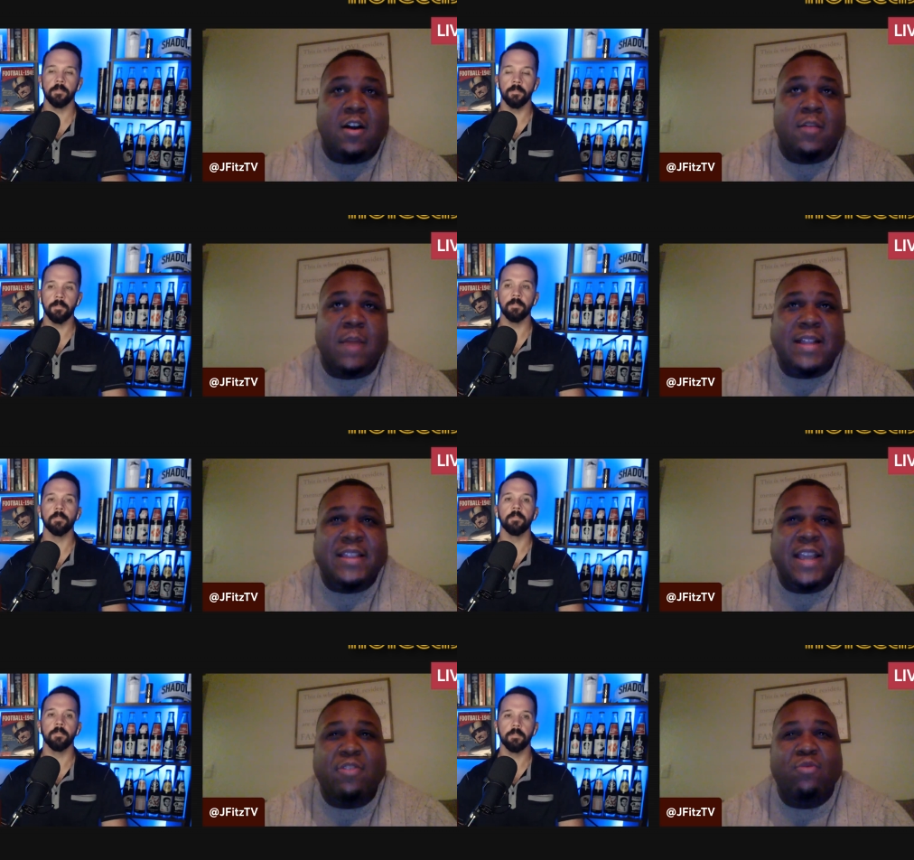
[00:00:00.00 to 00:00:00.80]
Speaker 1: I
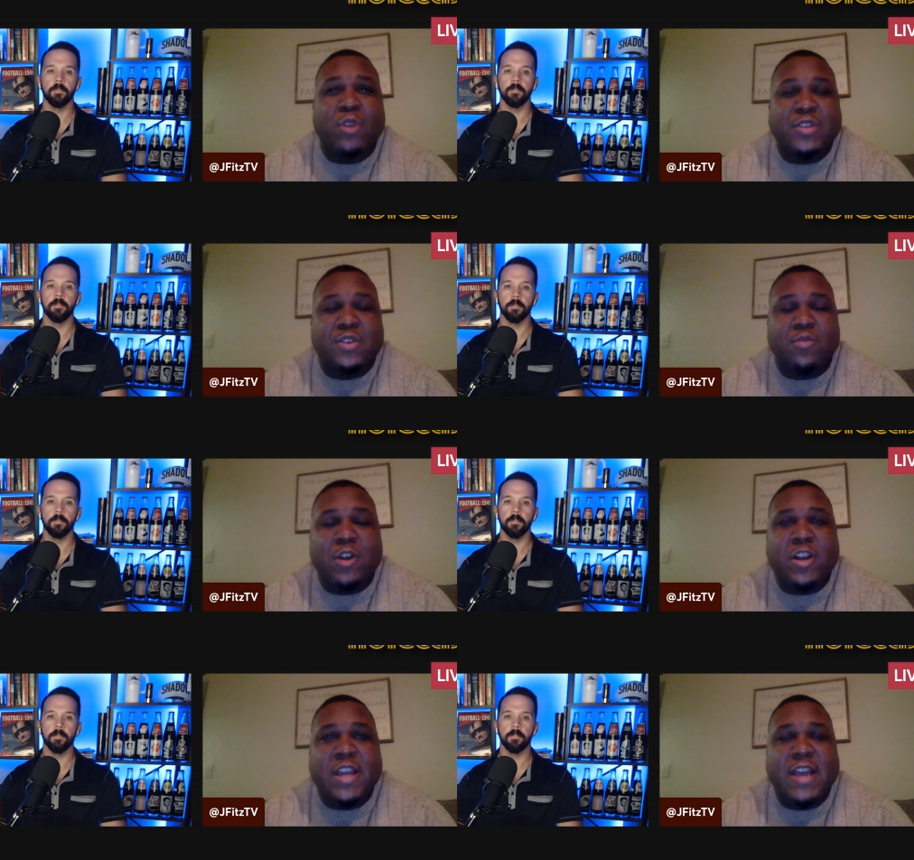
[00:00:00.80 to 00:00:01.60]
think through his
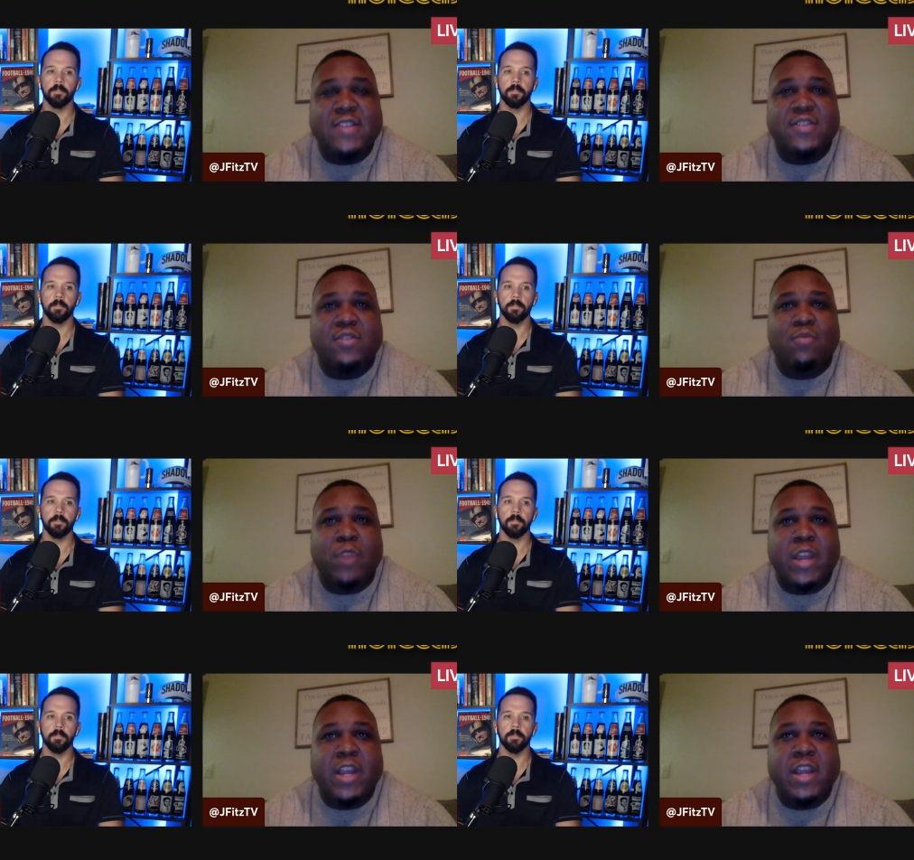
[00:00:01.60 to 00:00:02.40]
career, he has
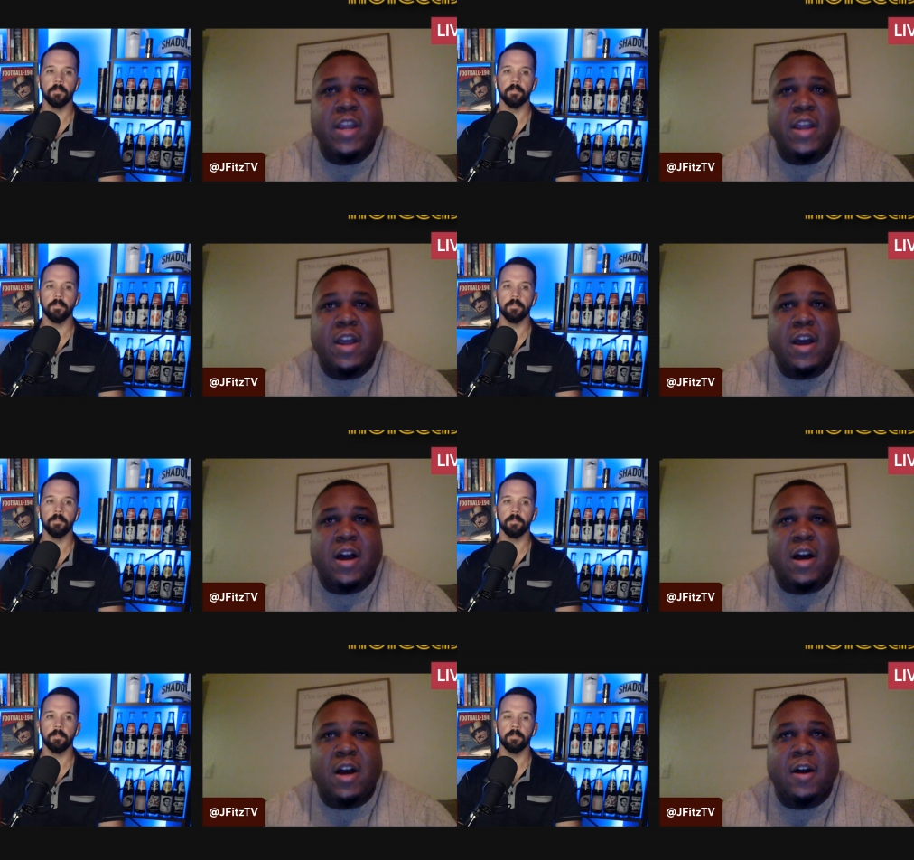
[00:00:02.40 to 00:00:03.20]
3
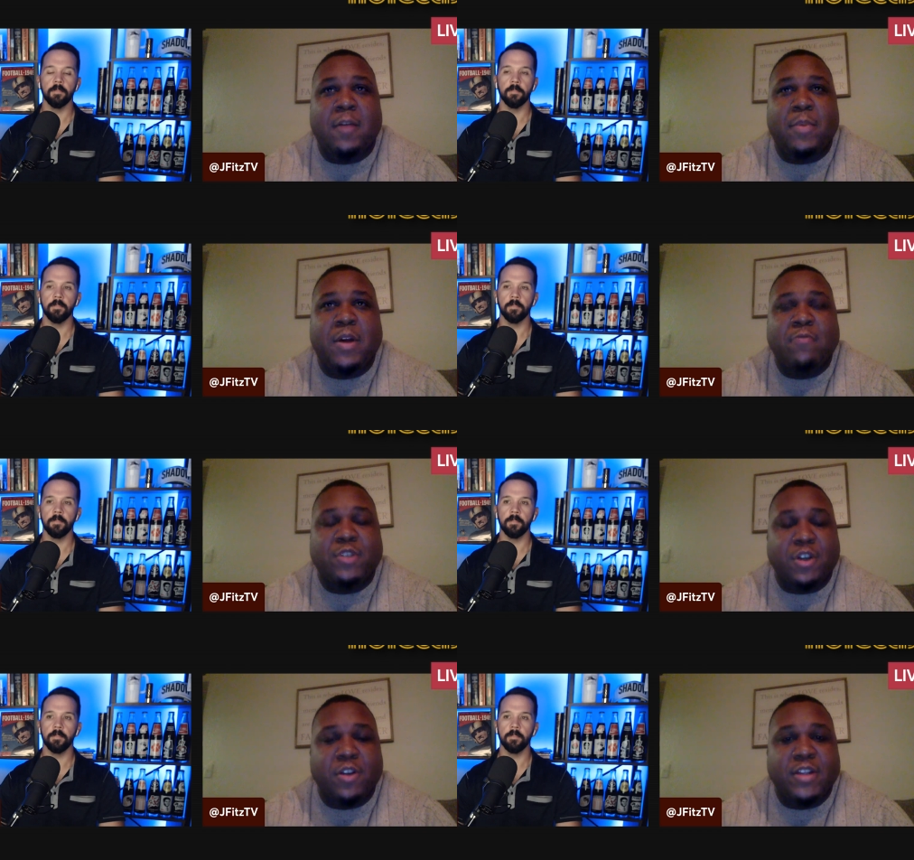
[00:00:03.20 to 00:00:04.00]

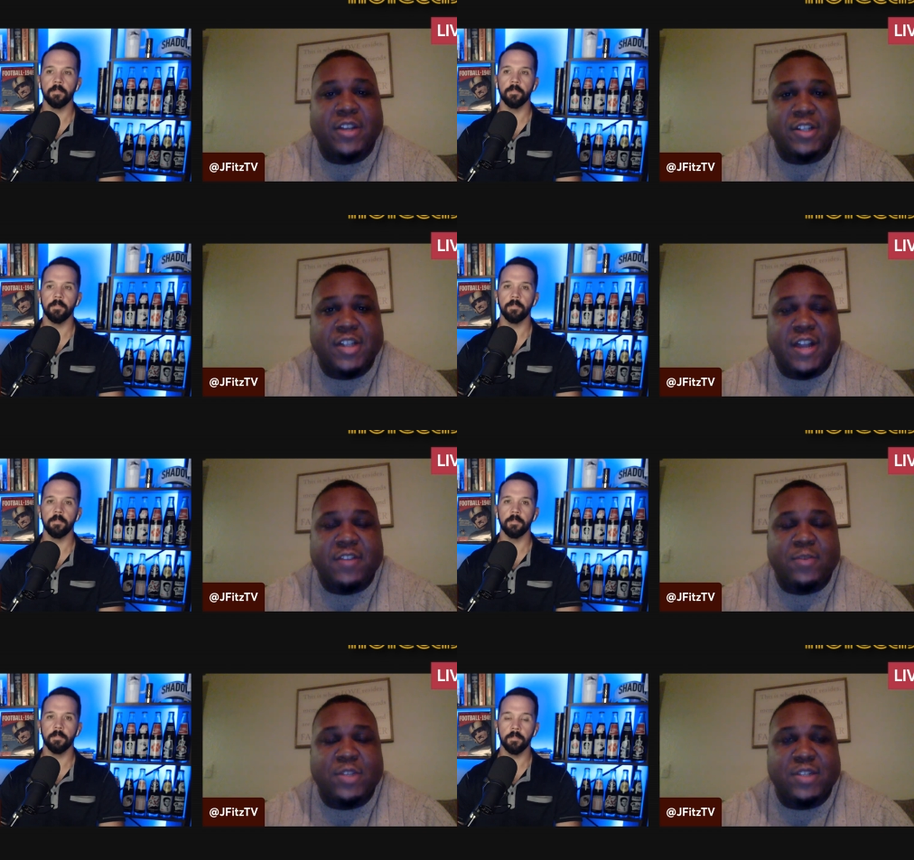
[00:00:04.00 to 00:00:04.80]
punt returning
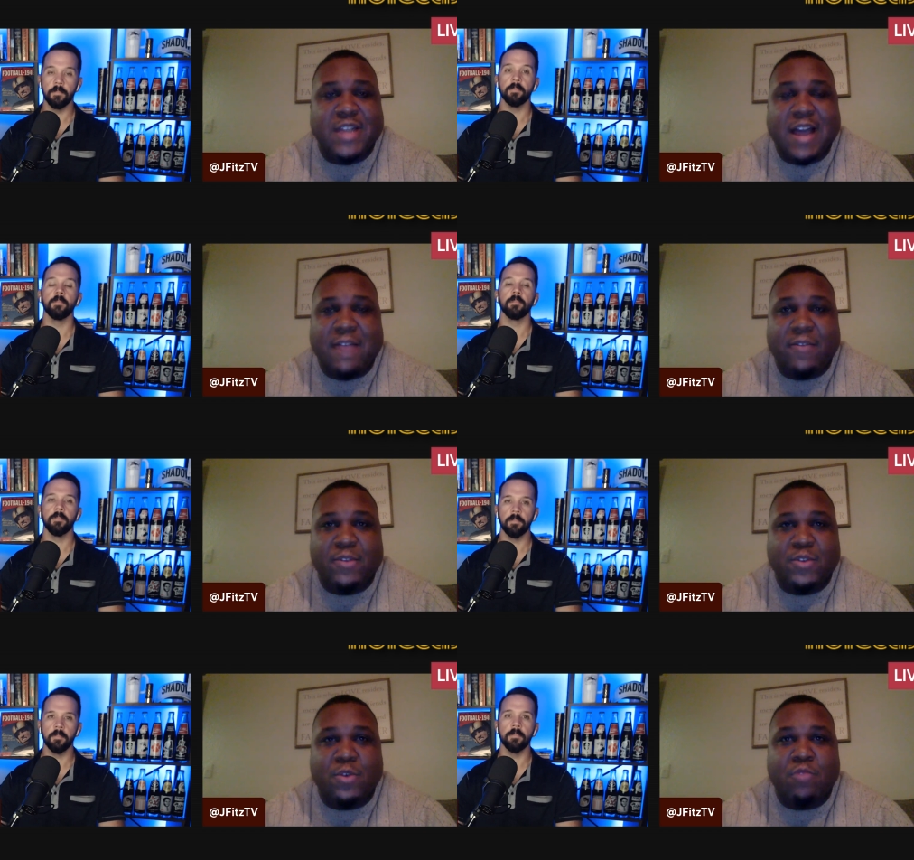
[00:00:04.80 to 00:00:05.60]
touchdowns, which is
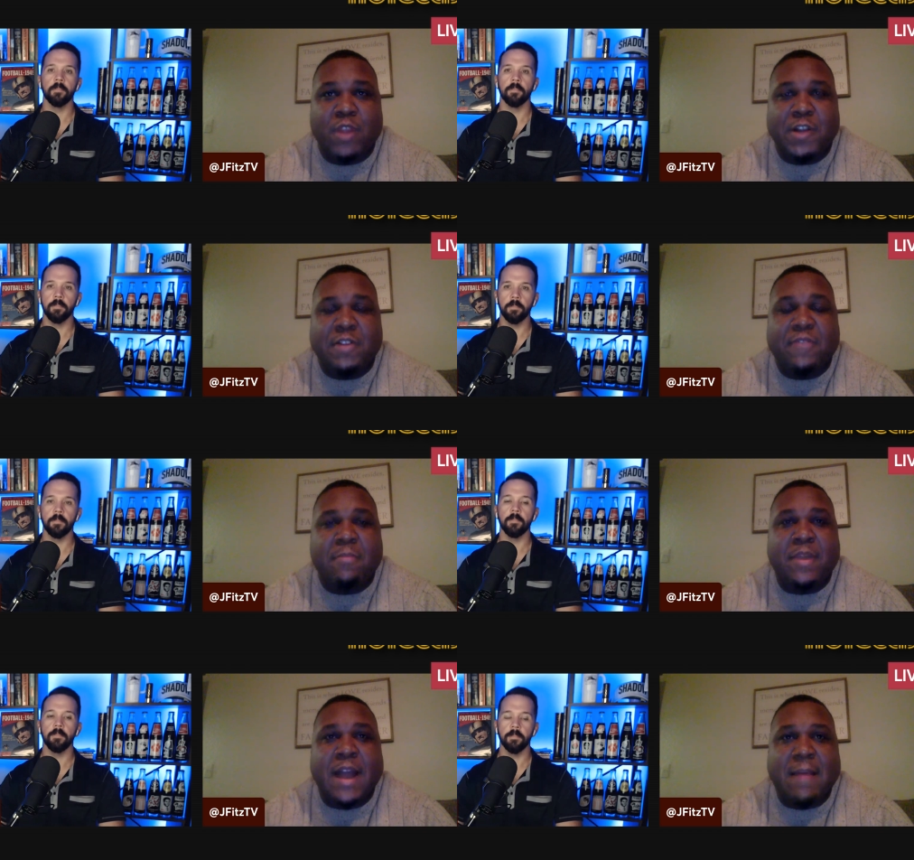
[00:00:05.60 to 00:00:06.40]
tied for the school record,
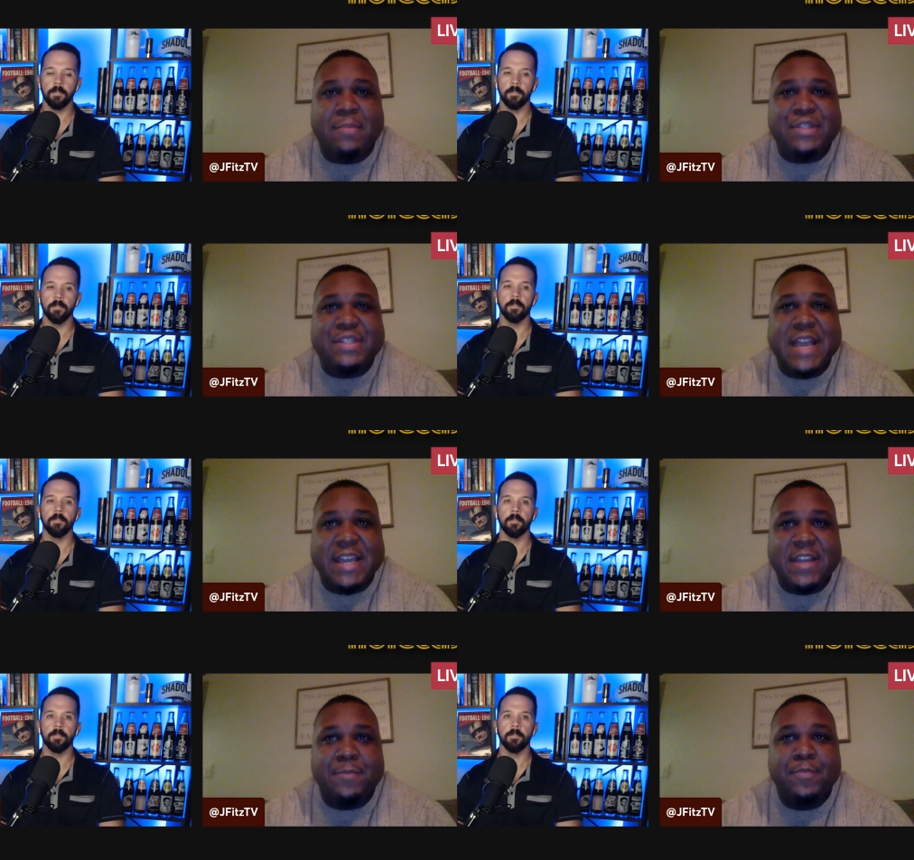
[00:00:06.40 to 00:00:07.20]
if I'm not
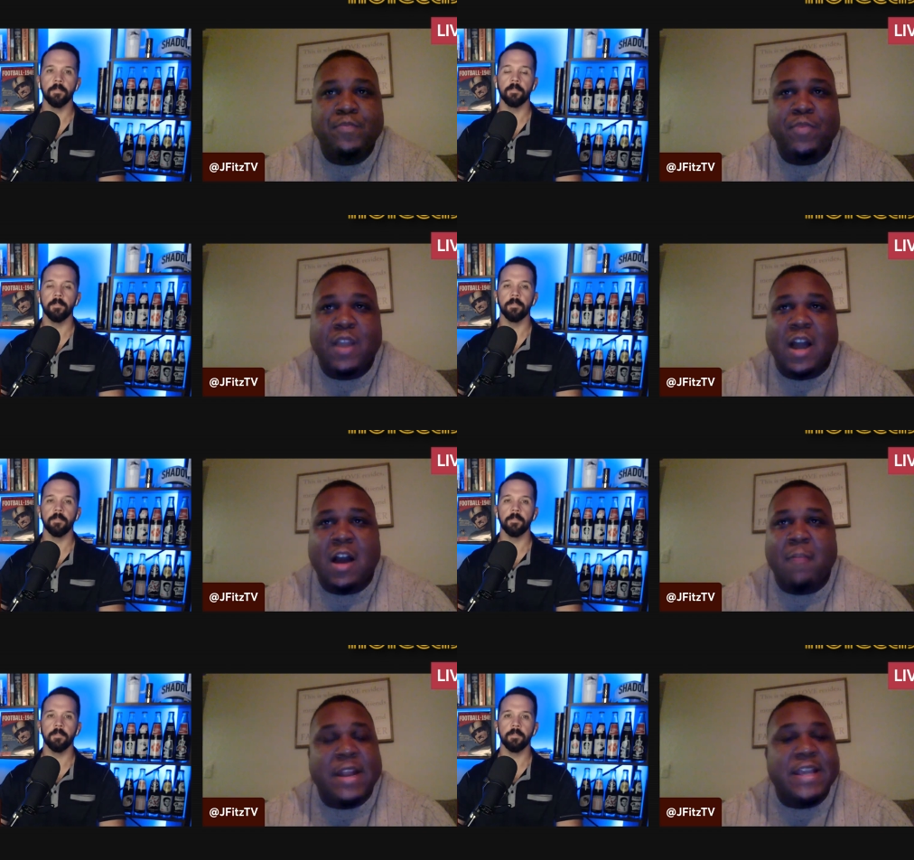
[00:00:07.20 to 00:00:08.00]
mistaken.
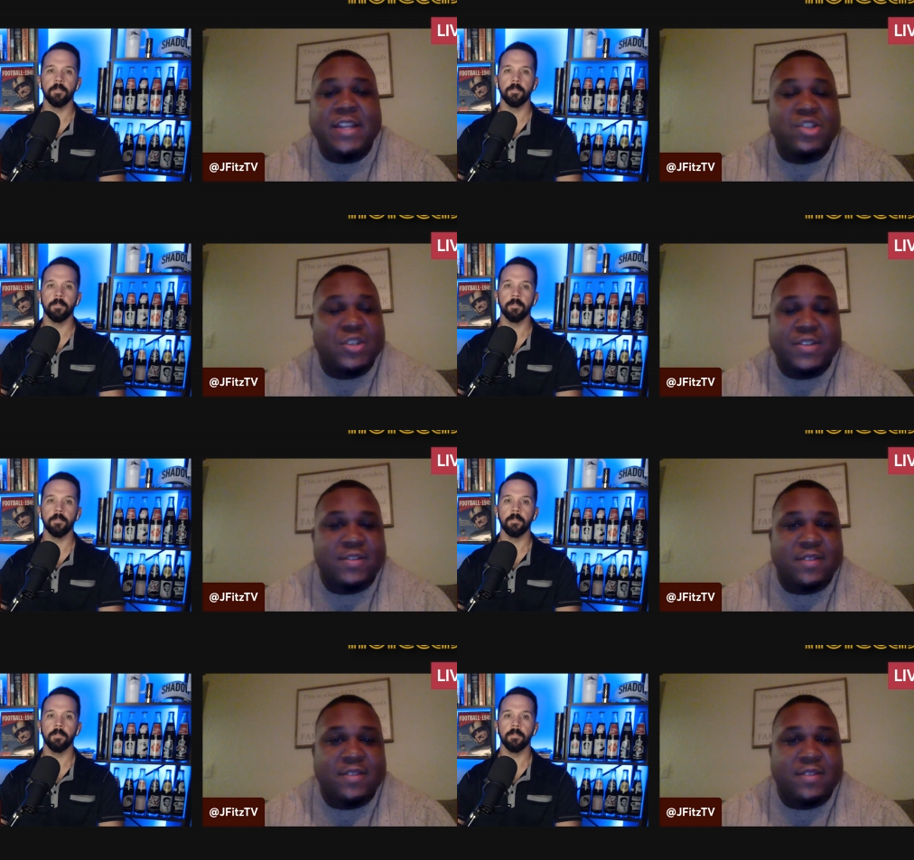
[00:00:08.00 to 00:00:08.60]
And he can